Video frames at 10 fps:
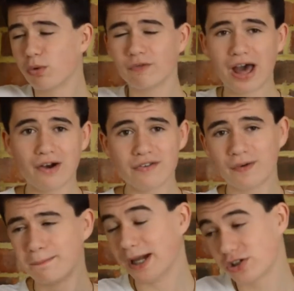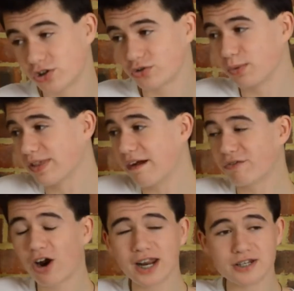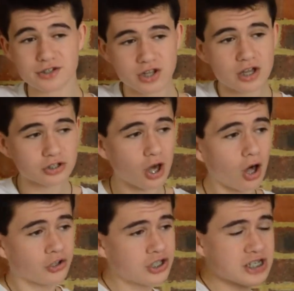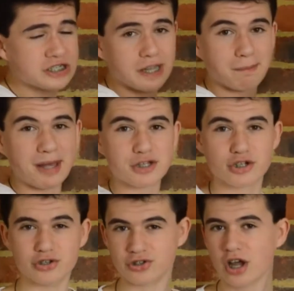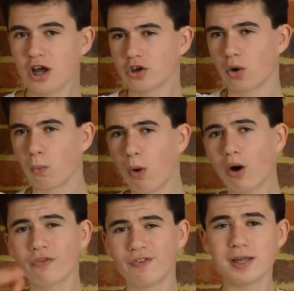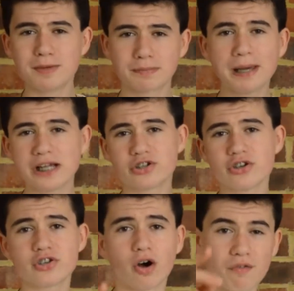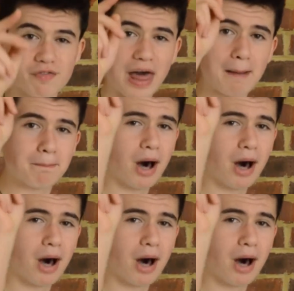will vary from pictures with their friends, to artistic pictures, to world famous pictures of their